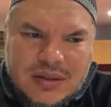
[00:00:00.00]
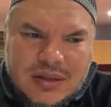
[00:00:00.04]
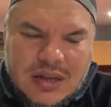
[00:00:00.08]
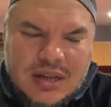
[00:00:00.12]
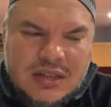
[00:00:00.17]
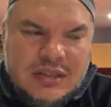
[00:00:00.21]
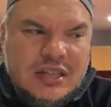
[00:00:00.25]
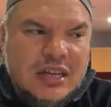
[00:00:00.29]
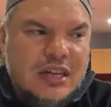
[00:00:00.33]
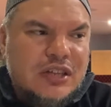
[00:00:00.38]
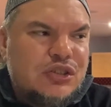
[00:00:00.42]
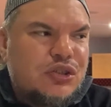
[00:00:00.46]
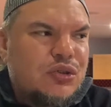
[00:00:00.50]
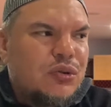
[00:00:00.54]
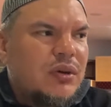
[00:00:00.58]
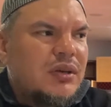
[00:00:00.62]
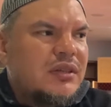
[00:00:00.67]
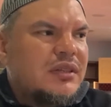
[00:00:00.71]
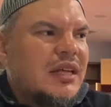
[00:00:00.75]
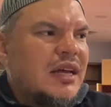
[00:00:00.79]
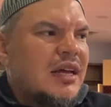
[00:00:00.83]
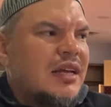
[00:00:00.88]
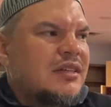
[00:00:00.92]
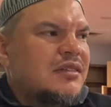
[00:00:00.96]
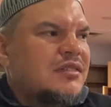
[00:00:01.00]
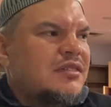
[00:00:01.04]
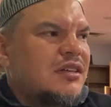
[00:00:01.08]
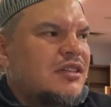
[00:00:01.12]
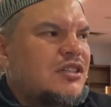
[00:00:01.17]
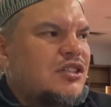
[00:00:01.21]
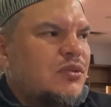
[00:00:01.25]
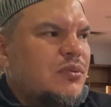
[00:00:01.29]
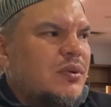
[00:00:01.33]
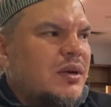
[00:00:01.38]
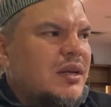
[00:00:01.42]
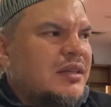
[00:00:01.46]
And they're doing that in
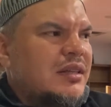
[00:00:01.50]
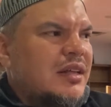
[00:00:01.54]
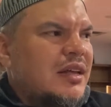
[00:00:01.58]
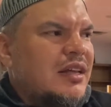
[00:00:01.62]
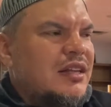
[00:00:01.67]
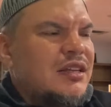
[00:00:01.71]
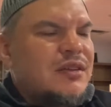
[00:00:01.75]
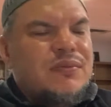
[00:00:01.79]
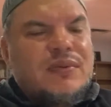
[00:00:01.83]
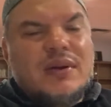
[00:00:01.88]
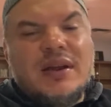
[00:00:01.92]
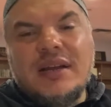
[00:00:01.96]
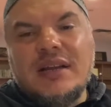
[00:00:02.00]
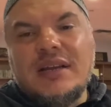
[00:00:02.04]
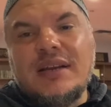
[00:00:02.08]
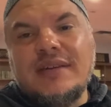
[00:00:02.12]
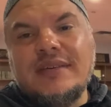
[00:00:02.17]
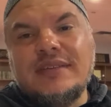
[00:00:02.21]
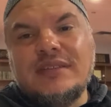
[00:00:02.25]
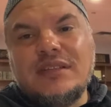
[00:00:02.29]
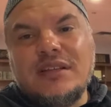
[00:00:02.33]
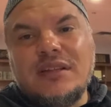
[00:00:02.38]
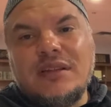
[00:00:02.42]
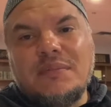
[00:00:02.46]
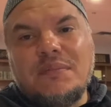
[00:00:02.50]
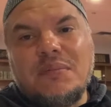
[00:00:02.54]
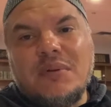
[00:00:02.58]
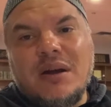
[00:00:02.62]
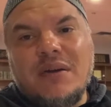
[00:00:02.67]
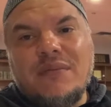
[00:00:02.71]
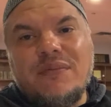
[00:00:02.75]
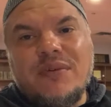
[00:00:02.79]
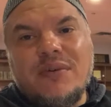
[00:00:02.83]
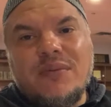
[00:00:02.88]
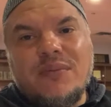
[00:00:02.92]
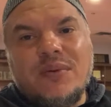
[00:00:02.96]
such a way that it's very clear to the
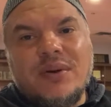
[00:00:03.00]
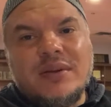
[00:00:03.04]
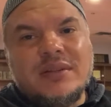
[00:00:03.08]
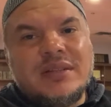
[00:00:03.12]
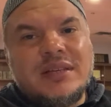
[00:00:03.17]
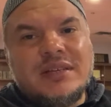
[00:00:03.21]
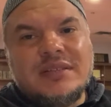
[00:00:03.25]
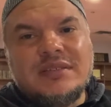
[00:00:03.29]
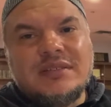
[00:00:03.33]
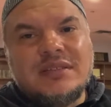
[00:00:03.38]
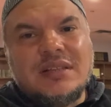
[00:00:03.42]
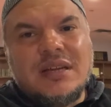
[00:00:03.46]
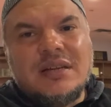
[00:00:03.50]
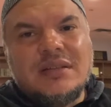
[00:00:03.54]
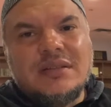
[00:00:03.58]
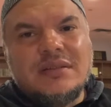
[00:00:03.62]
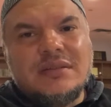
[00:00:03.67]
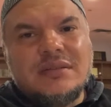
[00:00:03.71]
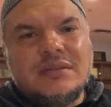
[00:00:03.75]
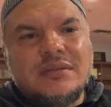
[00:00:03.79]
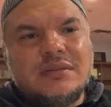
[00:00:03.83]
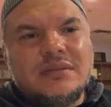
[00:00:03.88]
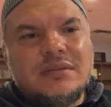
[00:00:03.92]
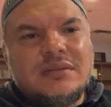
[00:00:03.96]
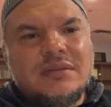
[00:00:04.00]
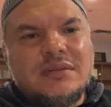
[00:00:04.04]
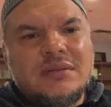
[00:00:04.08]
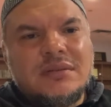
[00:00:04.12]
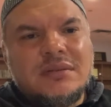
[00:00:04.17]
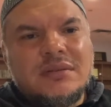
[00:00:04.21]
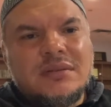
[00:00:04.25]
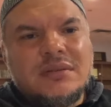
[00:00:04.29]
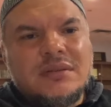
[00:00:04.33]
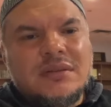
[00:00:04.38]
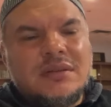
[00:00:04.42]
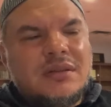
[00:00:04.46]
Prophet where they stand.
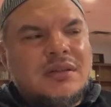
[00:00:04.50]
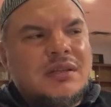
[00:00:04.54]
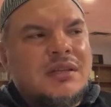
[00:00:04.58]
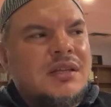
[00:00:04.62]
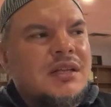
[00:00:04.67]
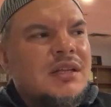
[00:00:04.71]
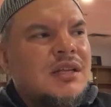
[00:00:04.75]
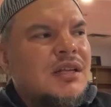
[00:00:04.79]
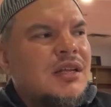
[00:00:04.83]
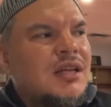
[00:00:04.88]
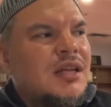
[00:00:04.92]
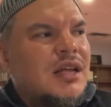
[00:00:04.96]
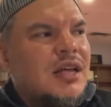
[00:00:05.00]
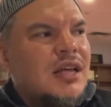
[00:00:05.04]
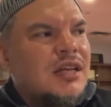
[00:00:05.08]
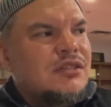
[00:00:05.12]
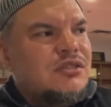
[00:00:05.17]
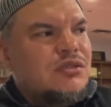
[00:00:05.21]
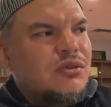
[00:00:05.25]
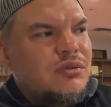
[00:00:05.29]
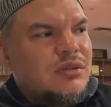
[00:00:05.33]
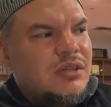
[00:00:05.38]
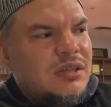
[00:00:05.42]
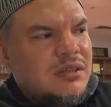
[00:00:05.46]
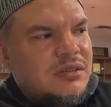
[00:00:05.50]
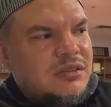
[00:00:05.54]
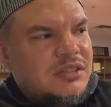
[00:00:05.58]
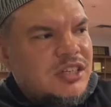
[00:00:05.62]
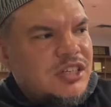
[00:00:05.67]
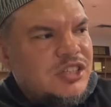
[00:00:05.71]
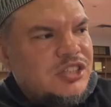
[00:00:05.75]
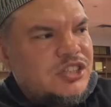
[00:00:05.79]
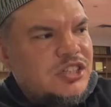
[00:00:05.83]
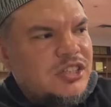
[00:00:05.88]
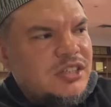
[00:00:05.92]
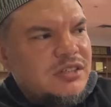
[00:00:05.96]
And so the
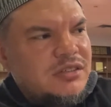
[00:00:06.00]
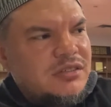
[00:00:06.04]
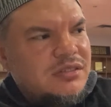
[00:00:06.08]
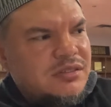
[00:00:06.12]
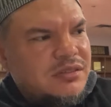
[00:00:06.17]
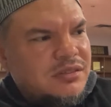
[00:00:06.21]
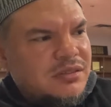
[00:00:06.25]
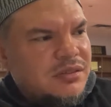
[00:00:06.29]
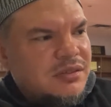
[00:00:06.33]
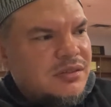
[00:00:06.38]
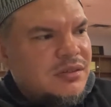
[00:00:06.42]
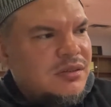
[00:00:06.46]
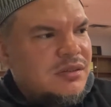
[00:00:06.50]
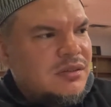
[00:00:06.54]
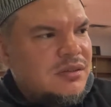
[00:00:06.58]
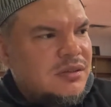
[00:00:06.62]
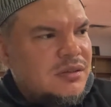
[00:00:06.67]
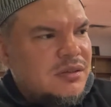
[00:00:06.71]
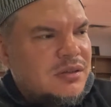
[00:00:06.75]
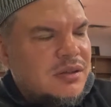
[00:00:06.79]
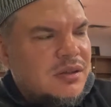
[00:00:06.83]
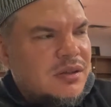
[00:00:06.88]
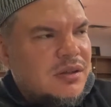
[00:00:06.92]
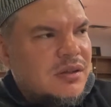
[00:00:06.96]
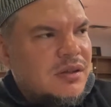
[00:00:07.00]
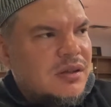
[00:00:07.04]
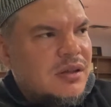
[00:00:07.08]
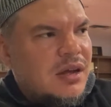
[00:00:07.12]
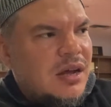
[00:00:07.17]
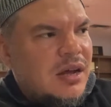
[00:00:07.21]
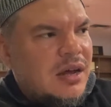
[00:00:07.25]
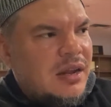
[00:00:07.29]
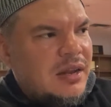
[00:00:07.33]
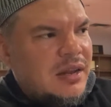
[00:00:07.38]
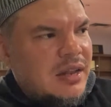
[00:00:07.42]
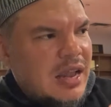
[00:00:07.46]
teachings
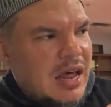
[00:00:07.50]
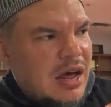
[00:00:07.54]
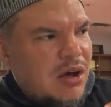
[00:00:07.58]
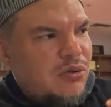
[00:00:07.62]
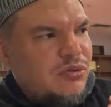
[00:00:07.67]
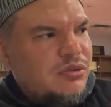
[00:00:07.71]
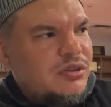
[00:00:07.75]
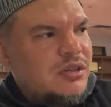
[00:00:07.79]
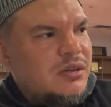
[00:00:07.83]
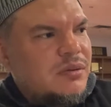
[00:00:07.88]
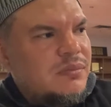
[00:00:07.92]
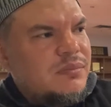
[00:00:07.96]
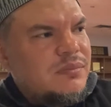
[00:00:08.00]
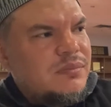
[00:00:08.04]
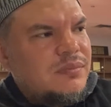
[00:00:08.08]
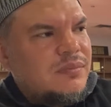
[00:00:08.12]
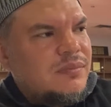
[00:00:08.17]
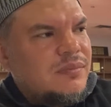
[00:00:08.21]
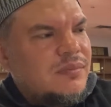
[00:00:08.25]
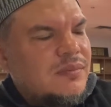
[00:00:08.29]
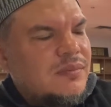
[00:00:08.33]
allowed them